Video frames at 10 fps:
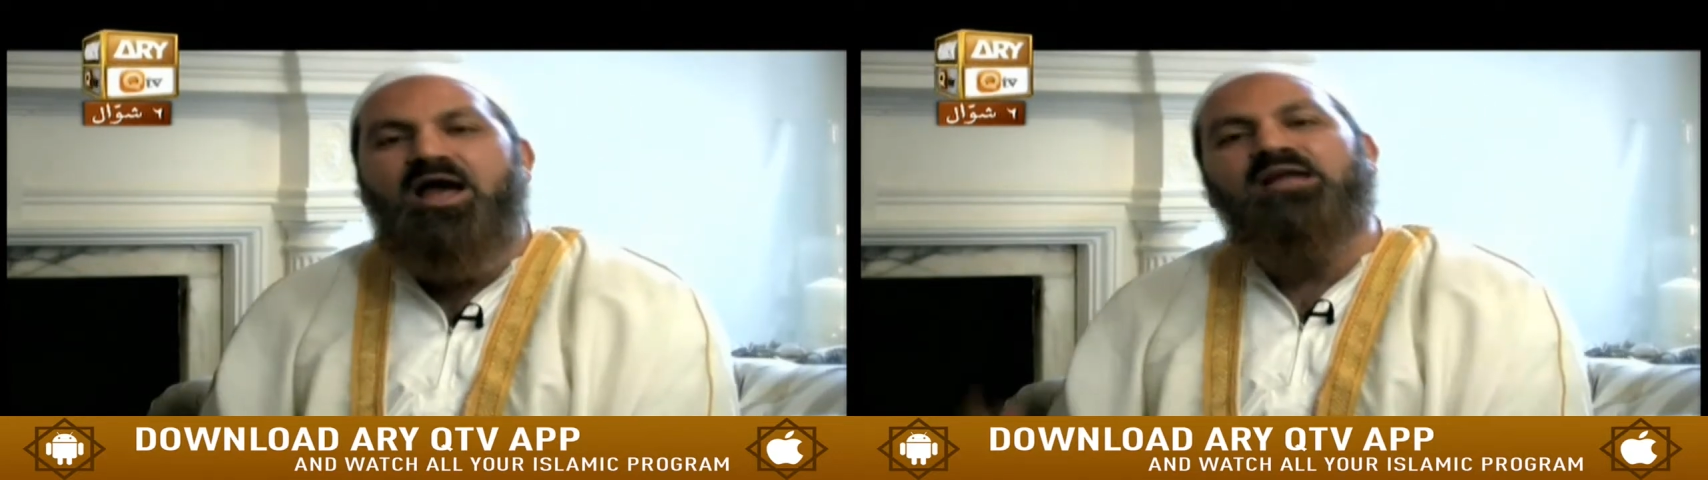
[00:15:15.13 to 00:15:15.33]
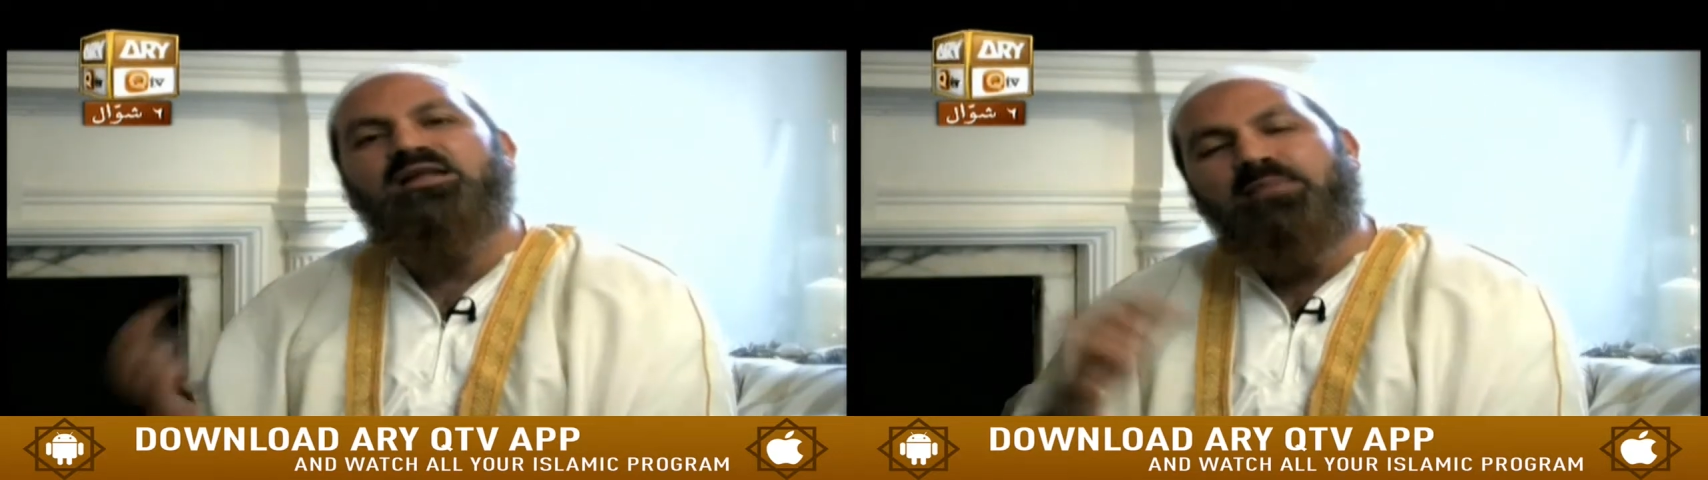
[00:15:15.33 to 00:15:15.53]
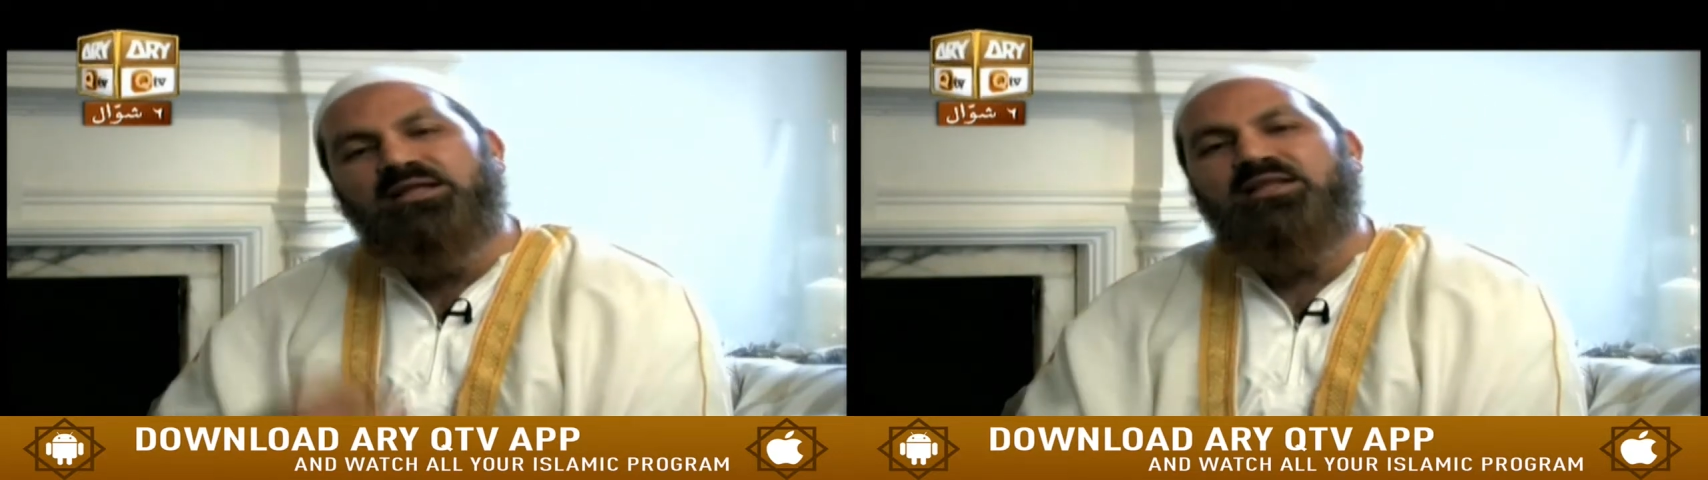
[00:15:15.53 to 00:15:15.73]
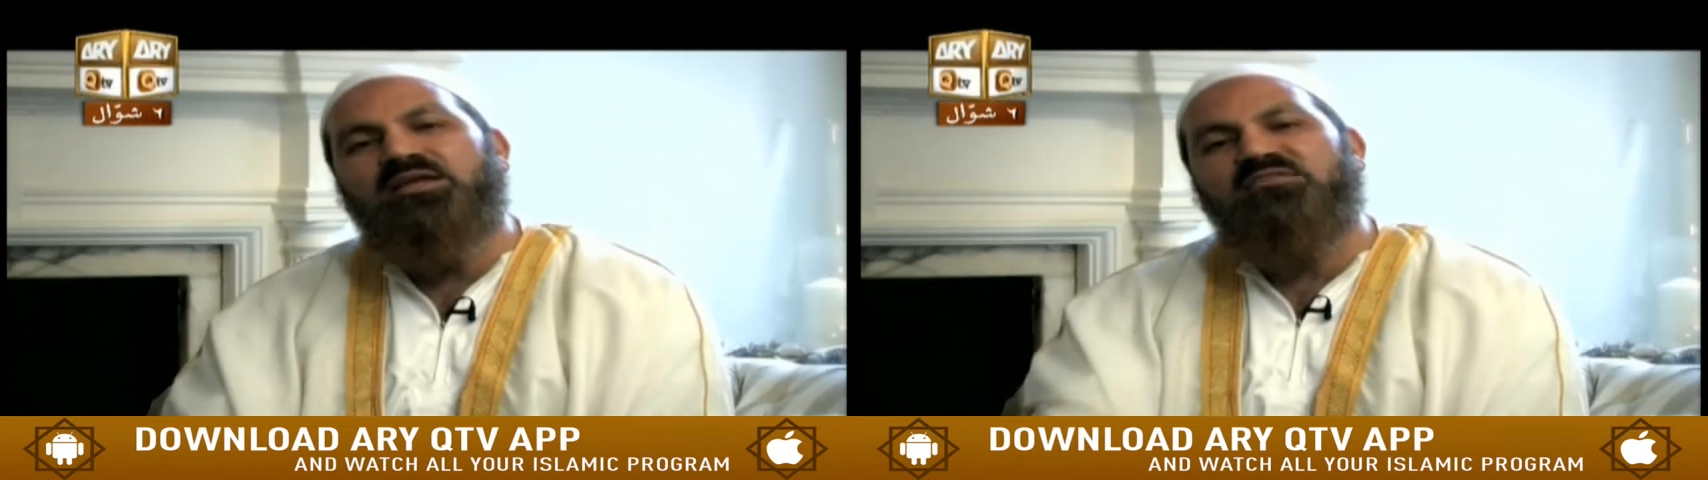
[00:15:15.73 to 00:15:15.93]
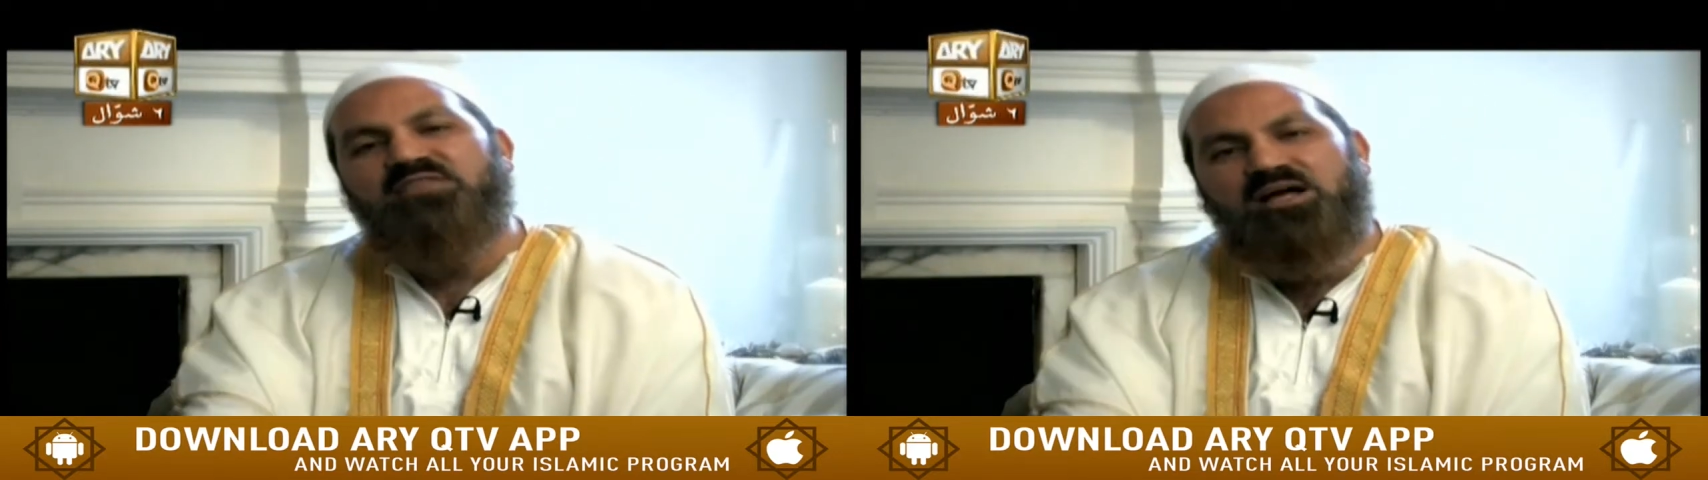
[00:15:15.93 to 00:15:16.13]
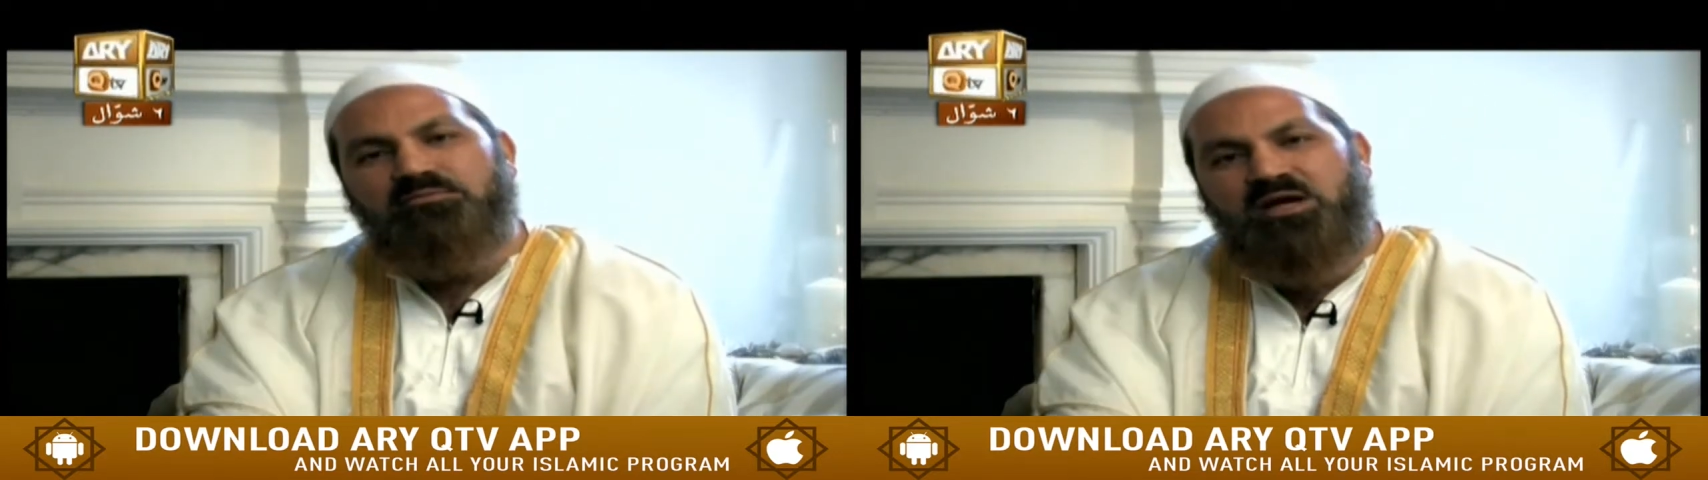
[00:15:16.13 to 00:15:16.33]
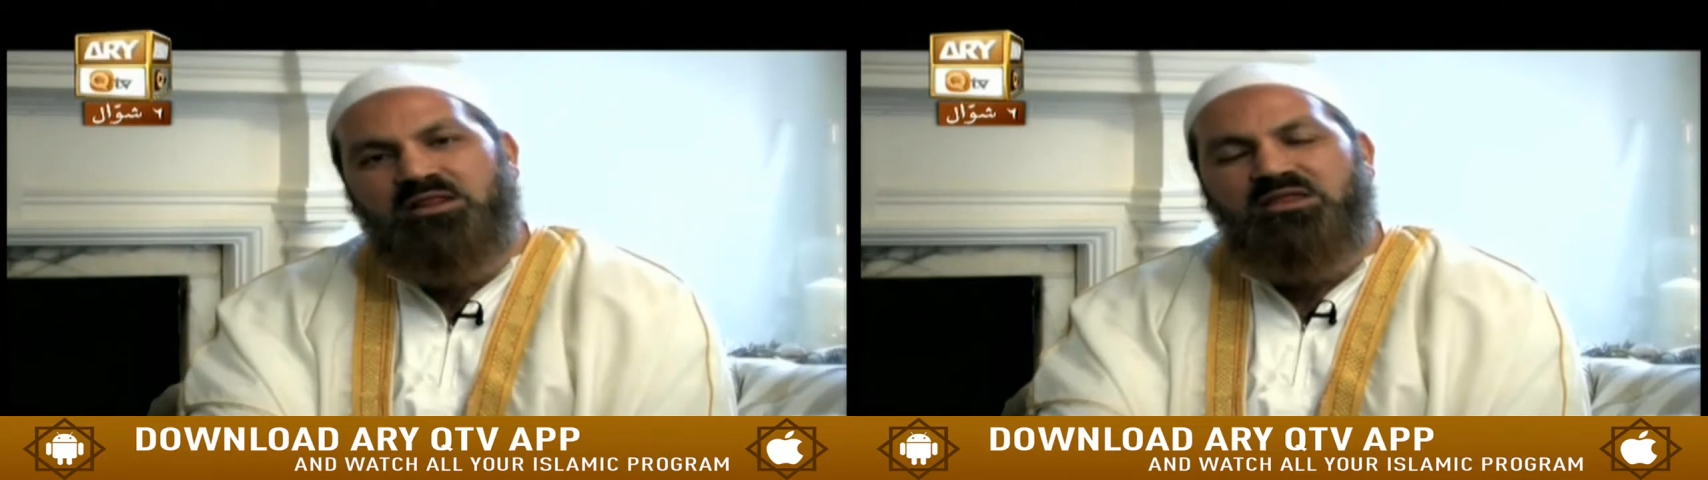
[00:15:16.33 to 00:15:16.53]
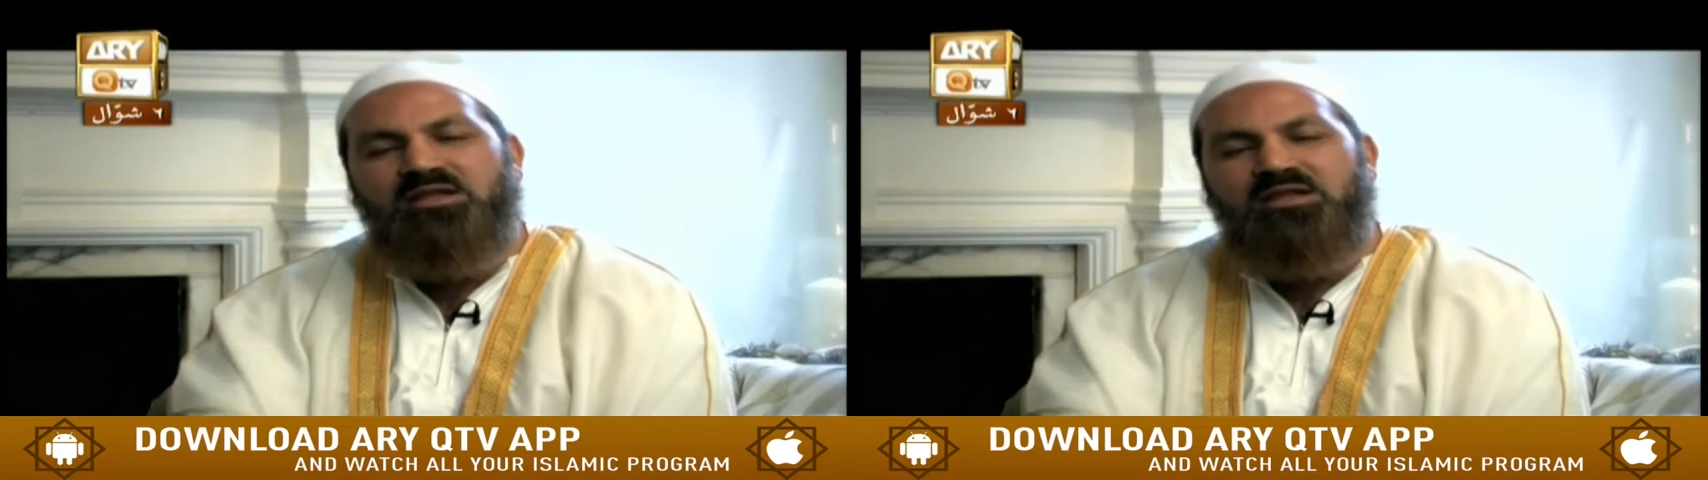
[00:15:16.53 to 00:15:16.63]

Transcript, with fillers: And the Monday of that month,